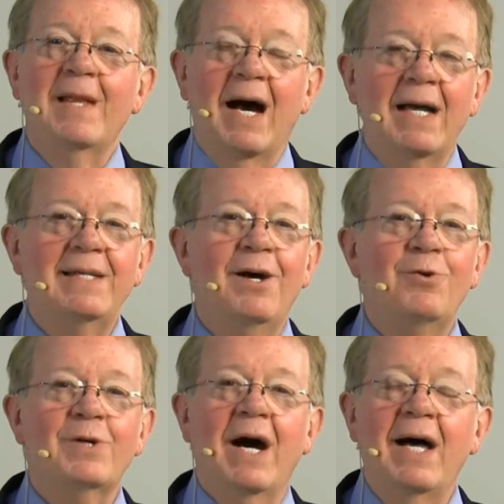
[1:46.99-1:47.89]
I
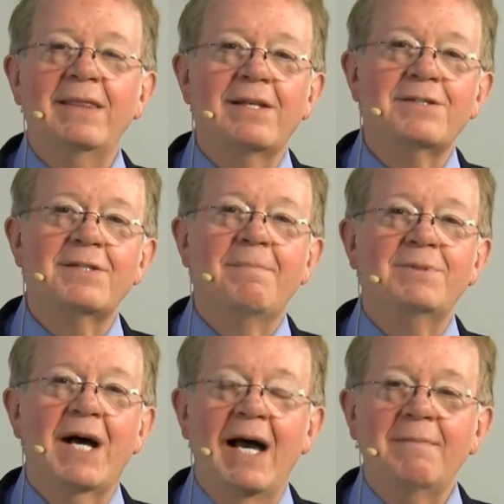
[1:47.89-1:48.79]
know, God, that
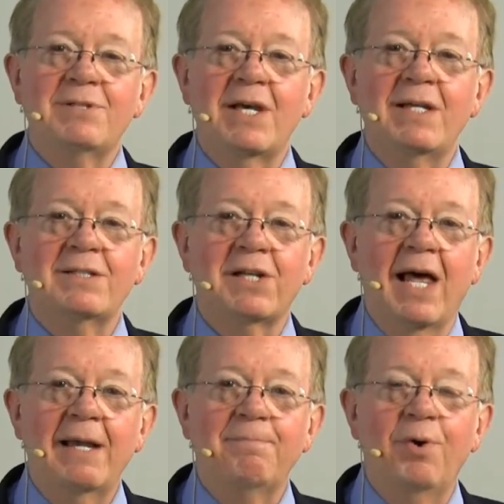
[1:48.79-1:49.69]
sometimes it is
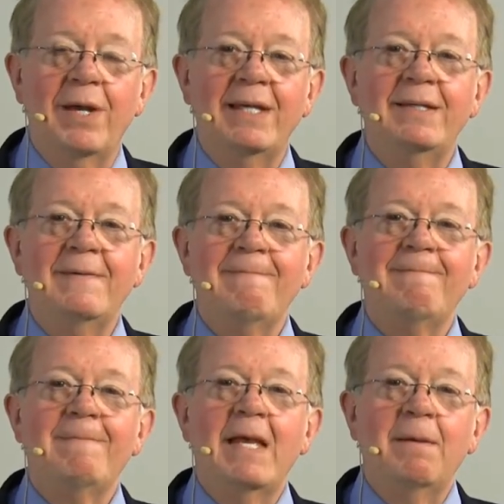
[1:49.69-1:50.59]
like putting
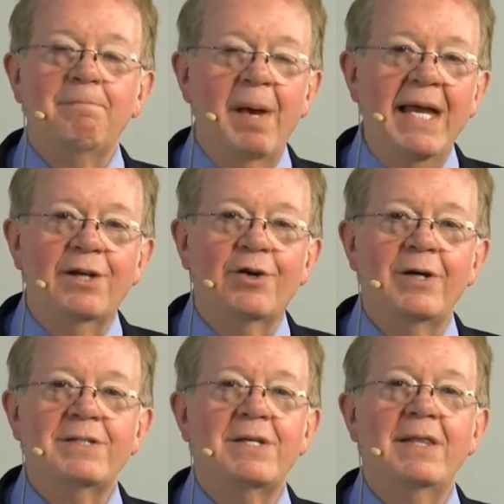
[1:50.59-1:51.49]
baked
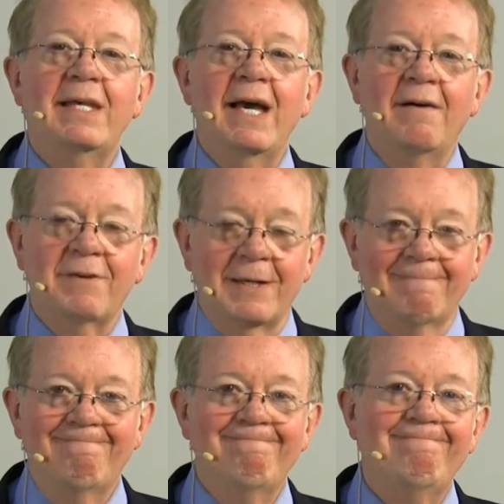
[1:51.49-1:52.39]
goods in the oven,
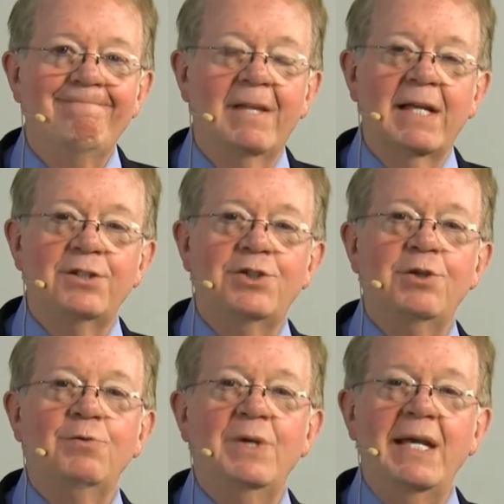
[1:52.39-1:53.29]
that
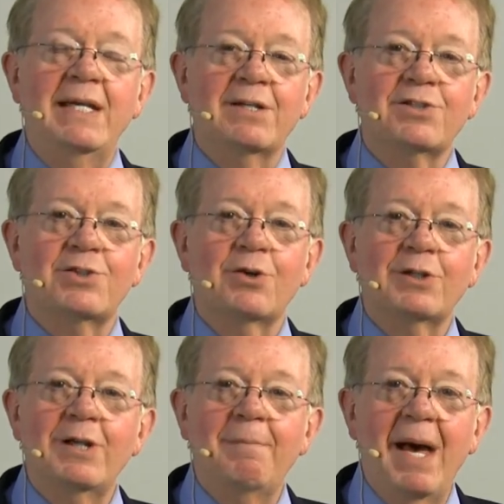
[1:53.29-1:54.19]
you need a
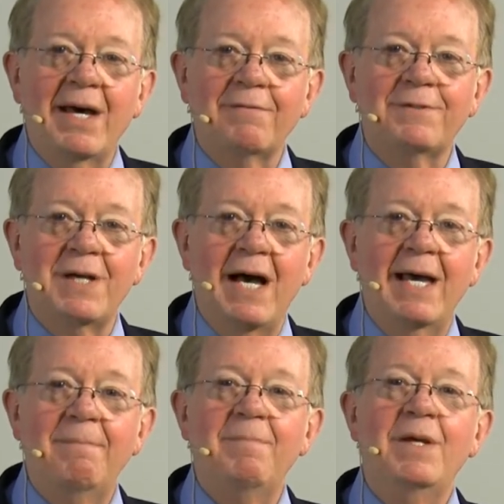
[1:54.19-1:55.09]
certain amount of
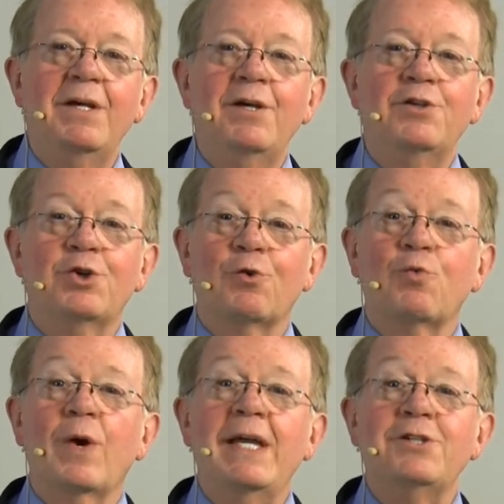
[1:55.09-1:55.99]
time to
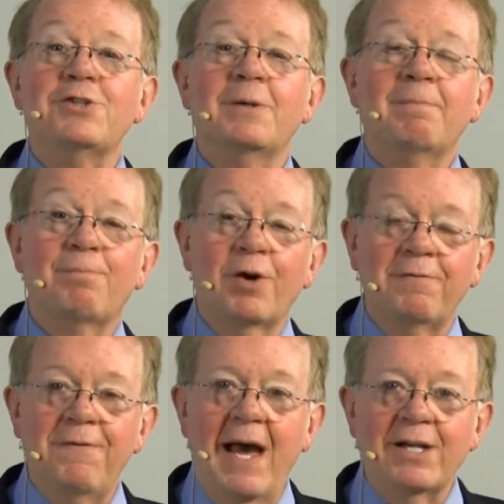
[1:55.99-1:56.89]
reach
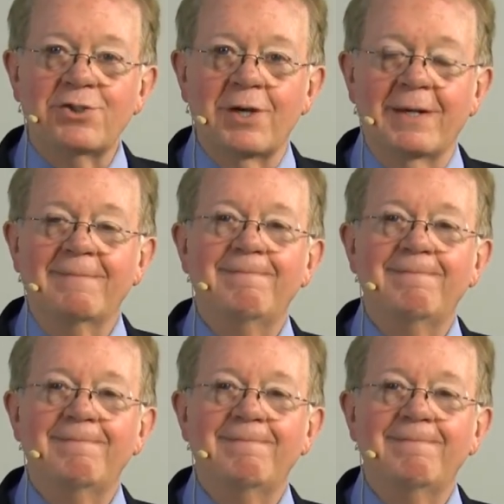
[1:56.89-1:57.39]
perfection.